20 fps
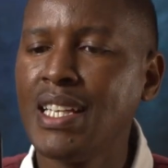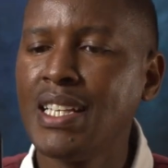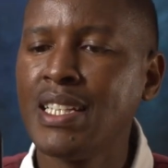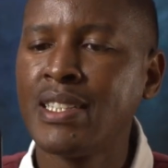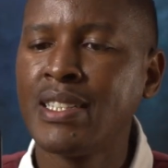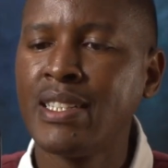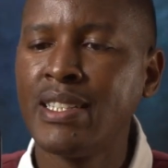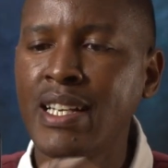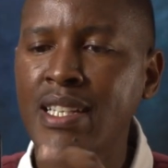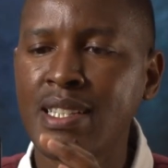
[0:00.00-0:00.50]

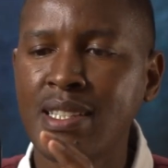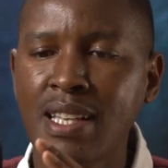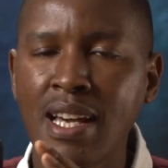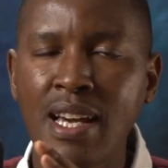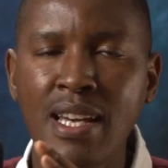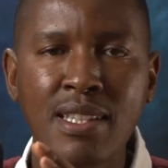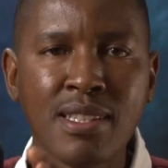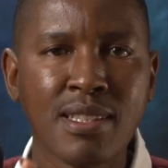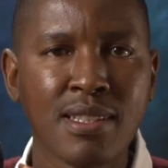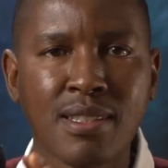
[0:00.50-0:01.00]
The
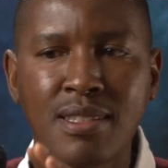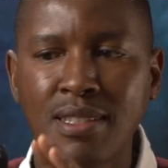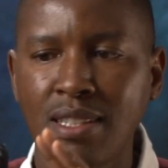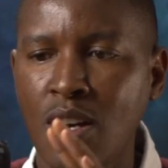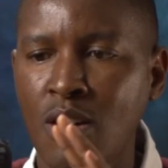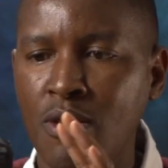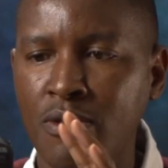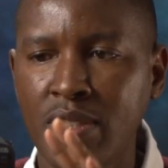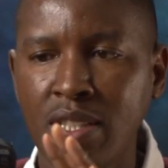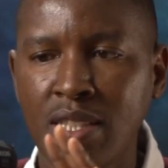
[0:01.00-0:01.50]
size
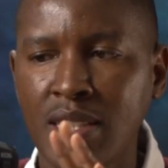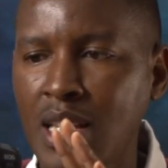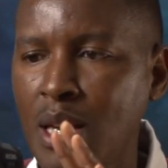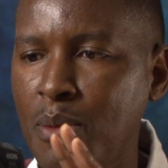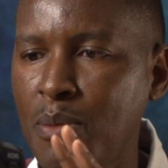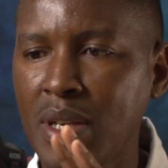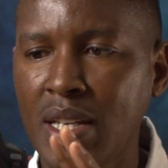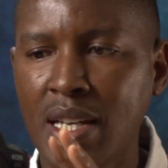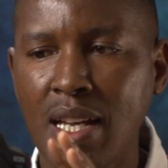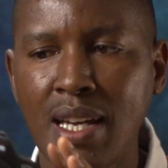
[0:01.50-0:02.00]
of this
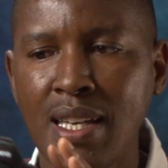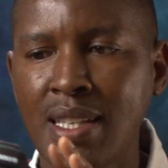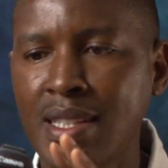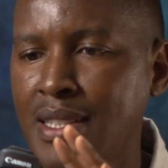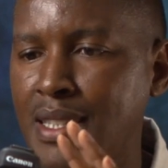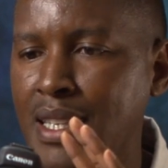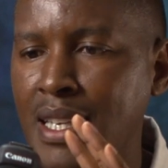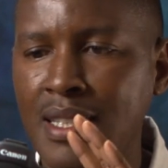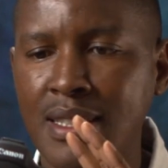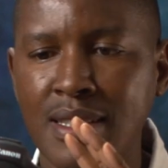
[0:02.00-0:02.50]
camera
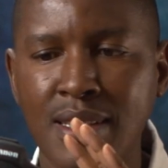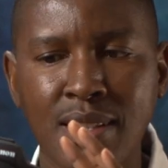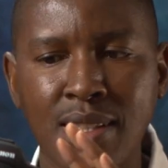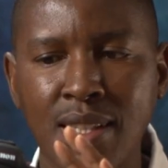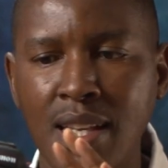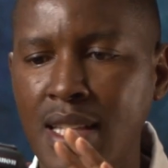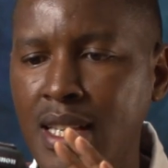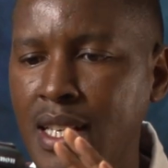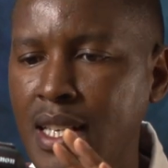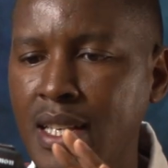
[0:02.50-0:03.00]
is
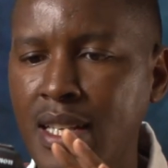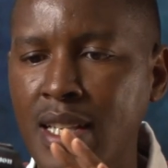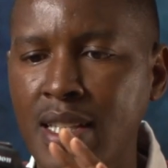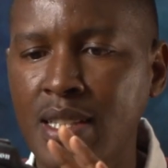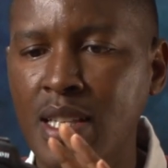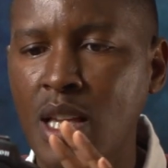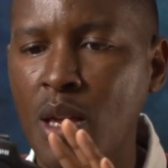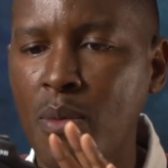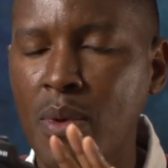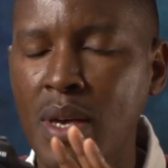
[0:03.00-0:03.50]
exactly the
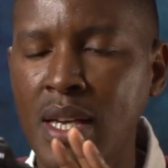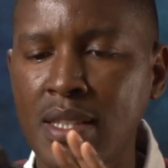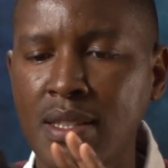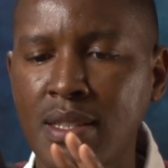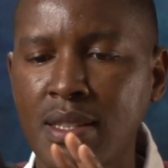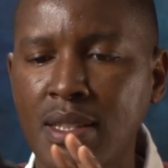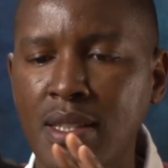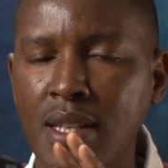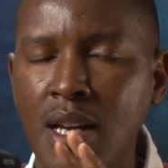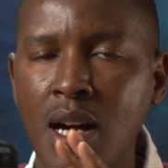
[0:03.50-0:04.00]
same
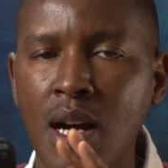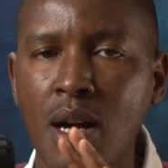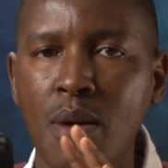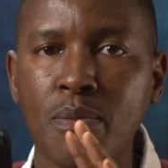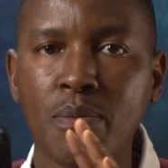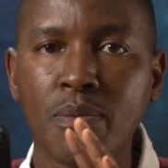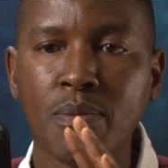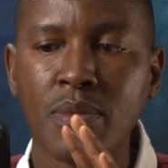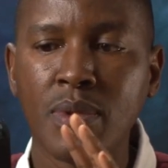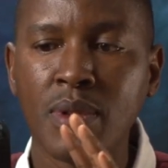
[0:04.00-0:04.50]
as
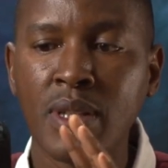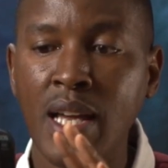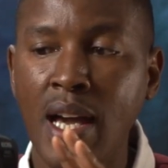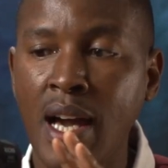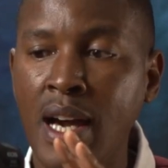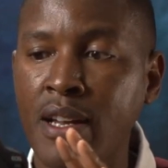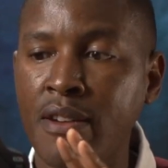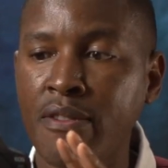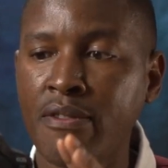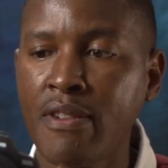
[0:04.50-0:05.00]
the
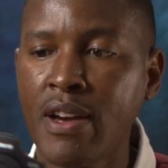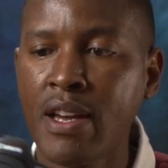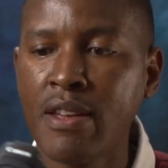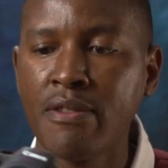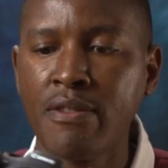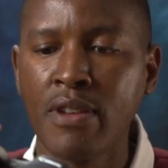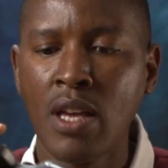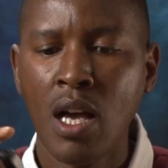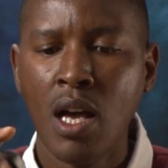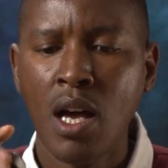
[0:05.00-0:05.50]

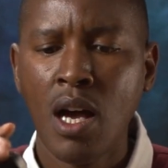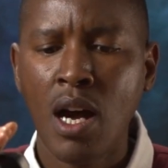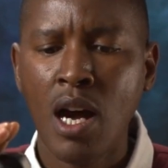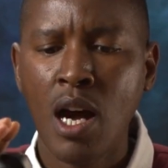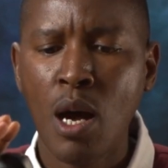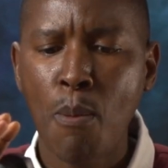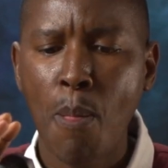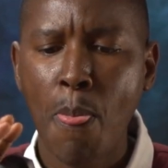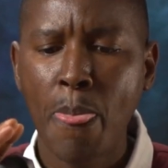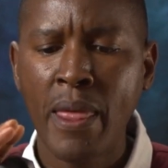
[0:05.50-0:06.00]
R5.
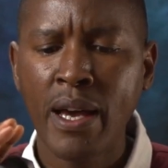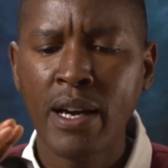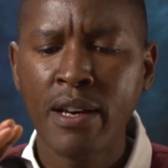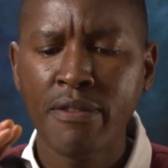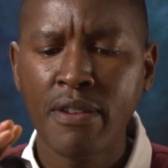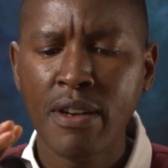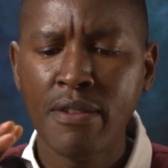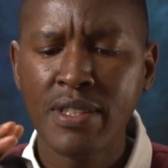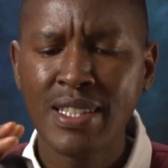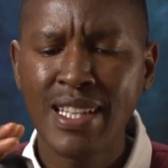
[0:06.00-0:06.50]
The
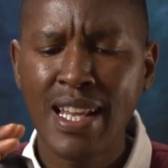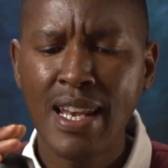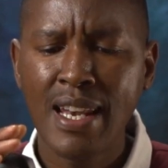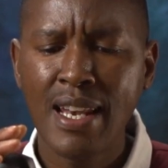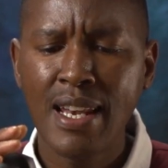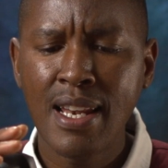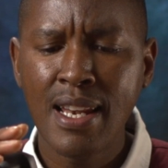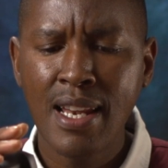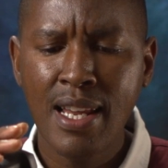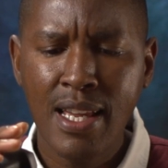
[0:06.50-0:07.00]
R5 is
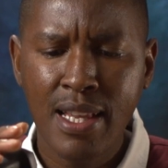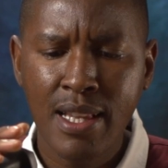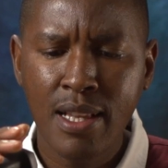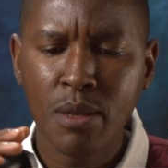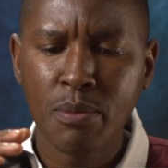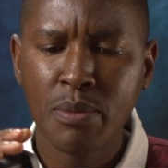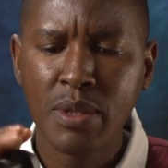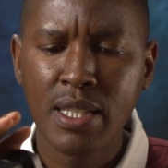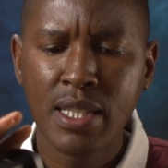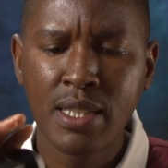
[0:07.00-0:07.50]

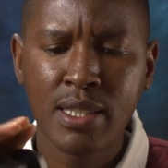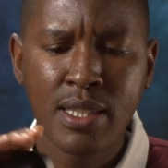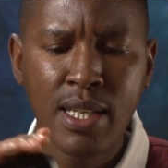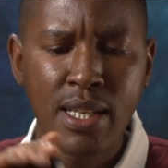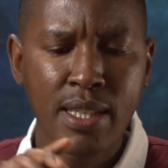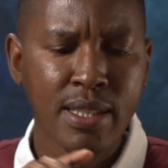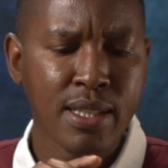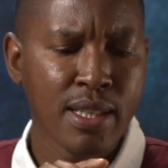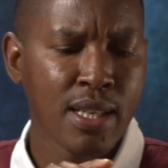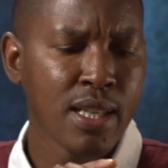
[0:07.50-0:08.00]
a
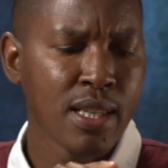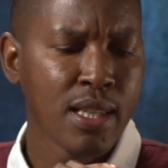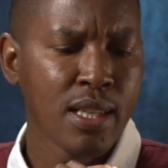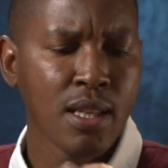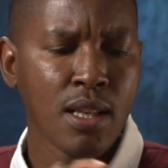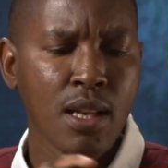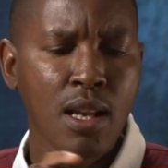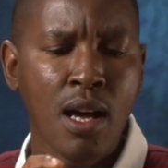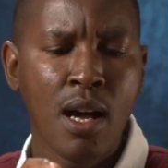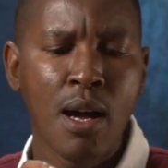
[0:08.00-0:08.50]
tad
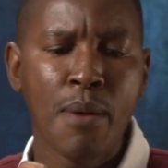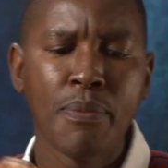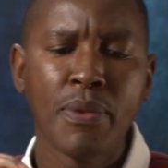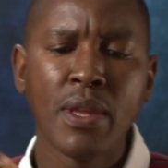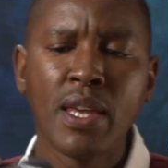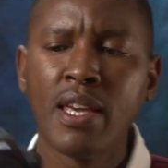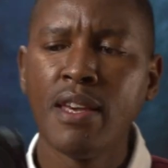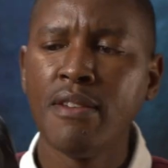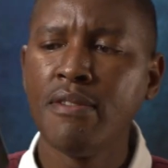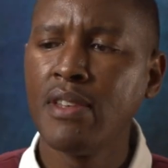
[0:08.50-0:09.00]
little
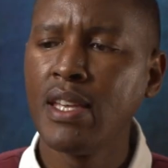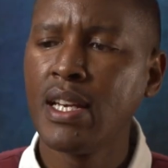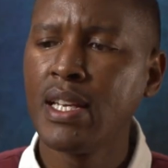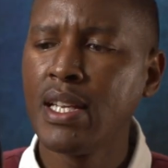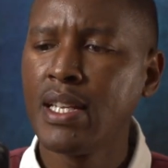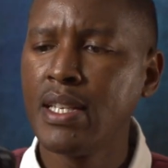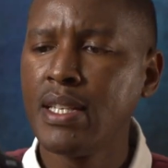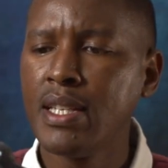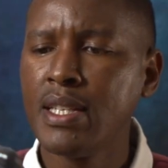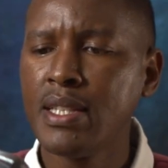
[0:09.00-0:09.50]
heavier
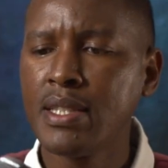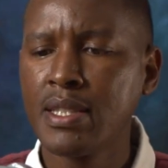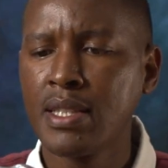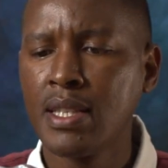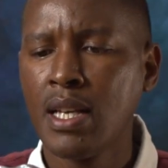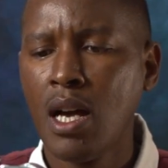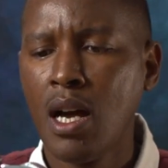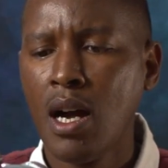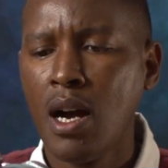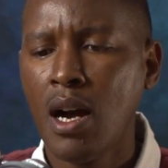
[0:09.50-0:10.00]
than this.
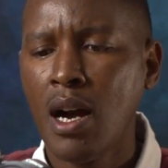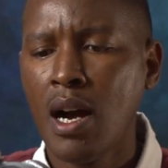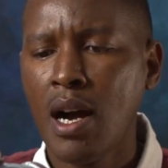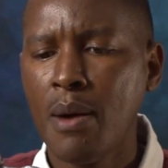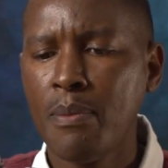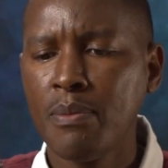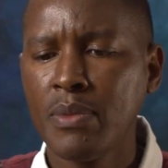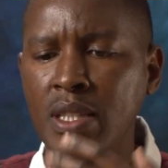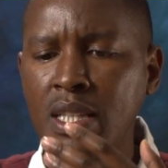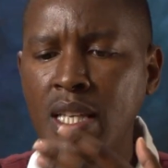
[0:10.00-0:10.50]

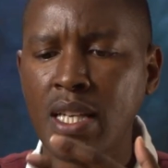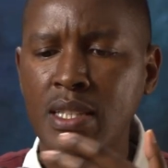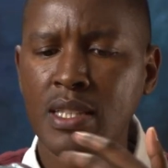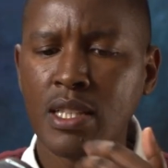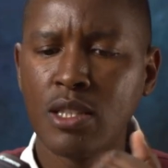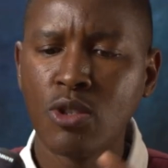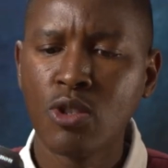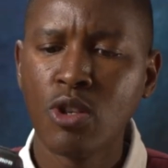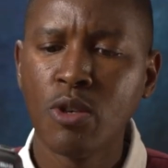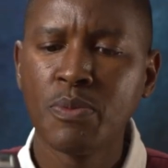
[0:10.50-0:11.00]
It has a
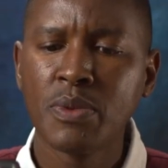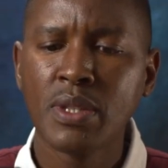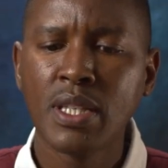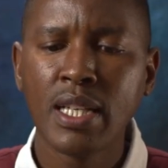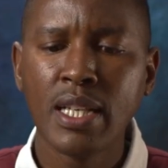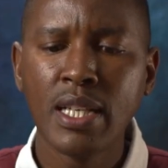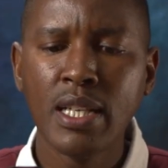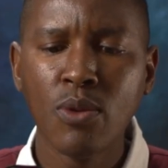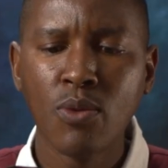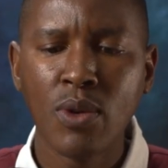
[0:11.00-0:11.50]
top
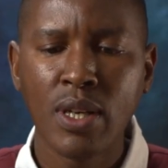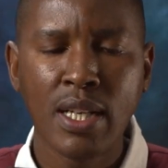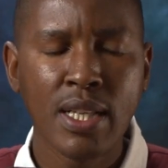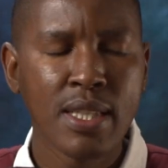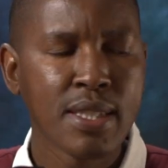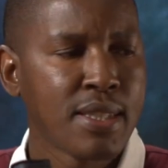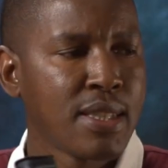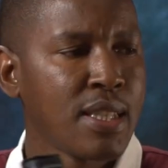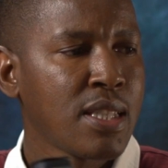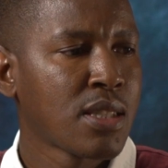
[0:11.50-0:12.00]
screen,
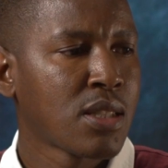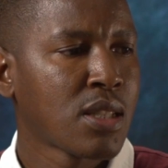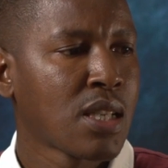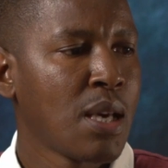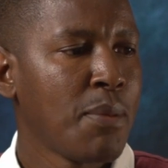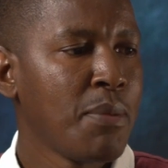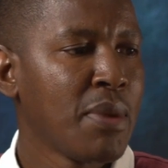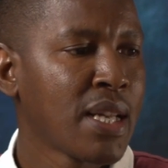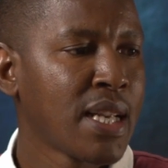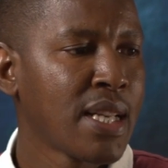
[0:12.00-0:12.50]
whereas this
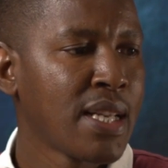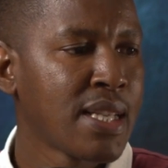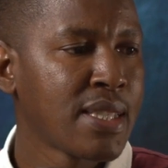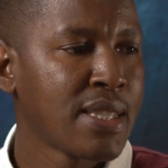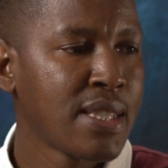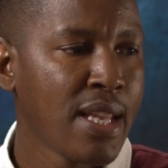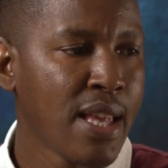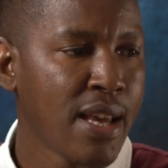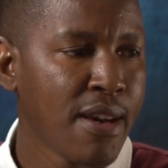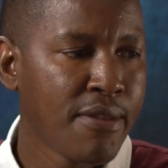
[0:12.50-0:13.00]
camera
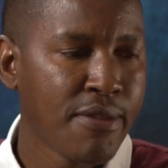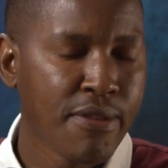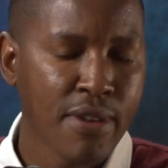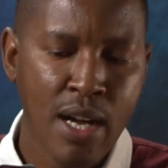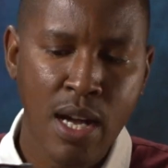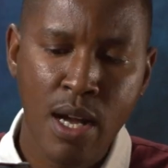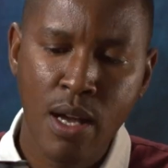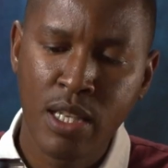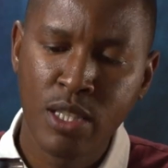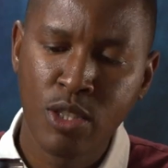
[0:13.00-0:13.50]
doesn't have
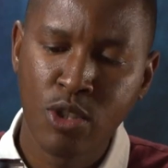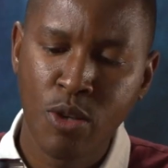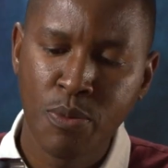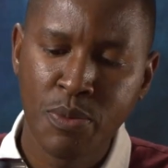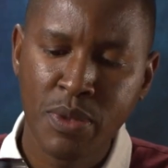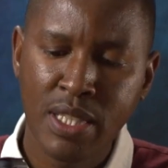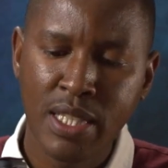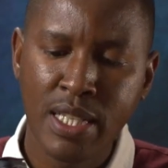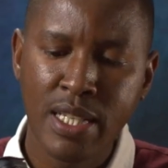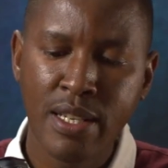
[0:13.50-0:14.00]
a top
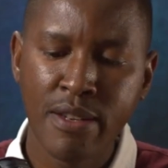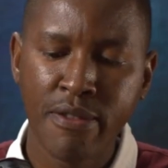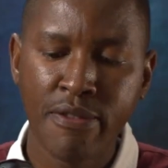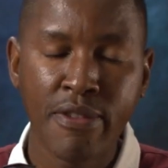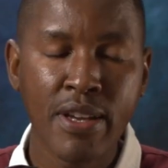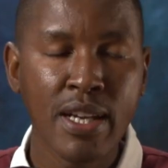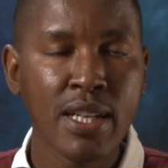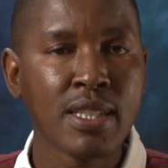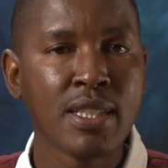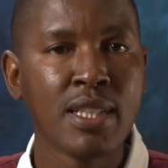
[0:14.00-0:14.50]
screen. In
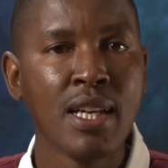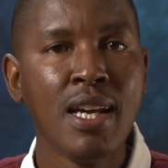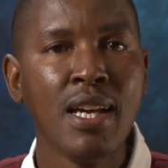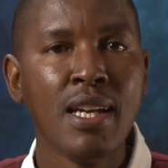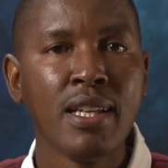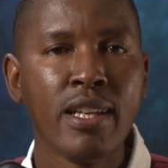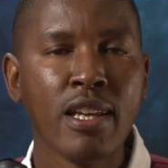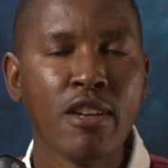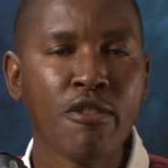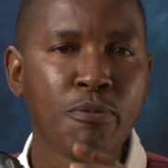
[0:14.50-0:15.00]
fact,
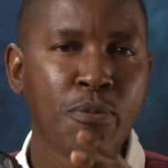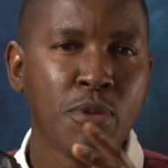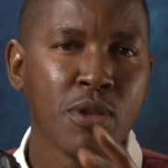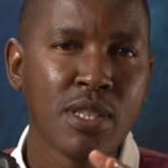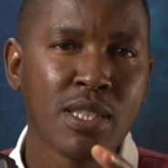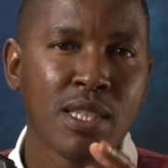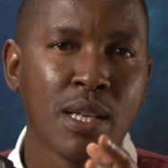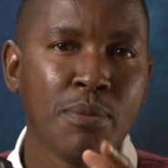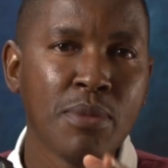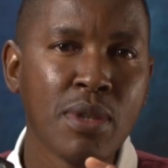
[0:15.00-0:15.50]
they have put
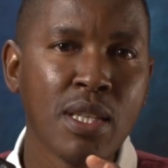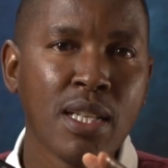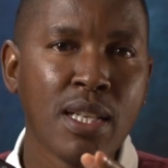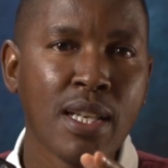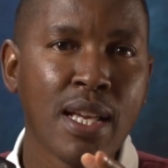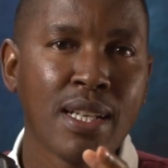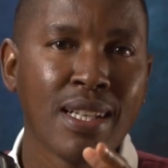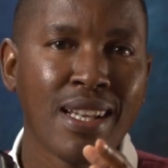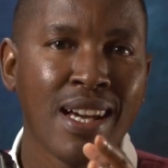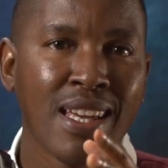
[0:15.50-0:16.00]
something
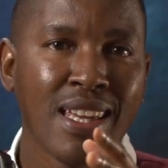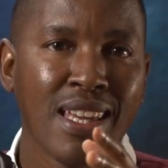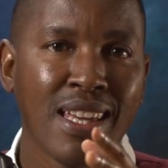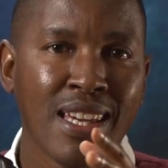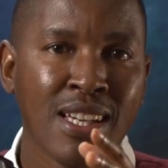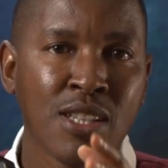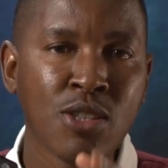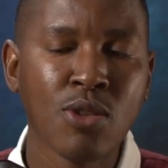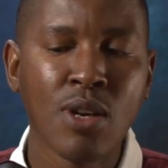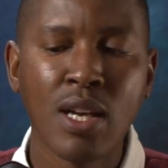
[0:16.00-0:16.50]
that I
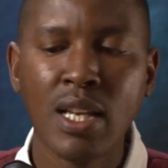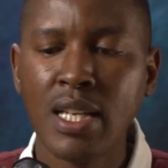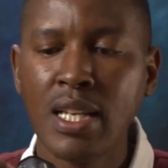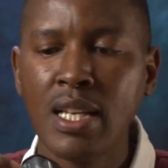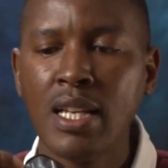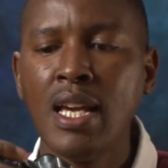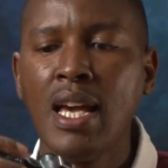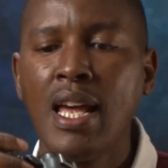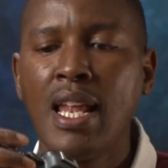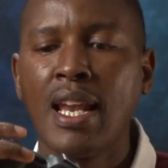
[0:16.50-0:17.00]

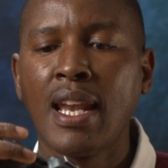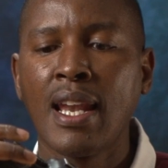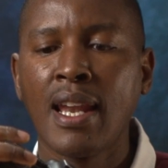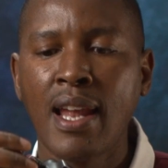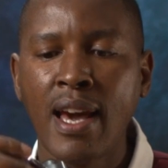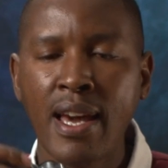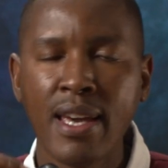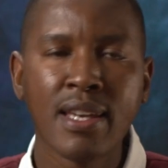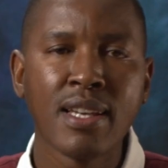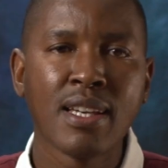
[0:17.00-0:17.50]
actually
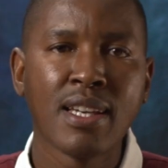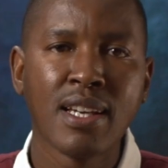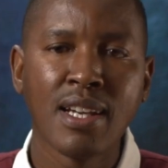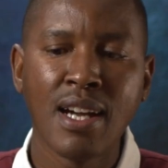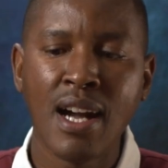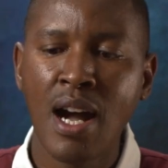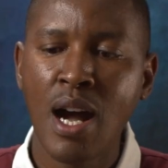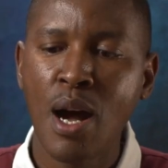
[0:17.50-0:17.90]
like.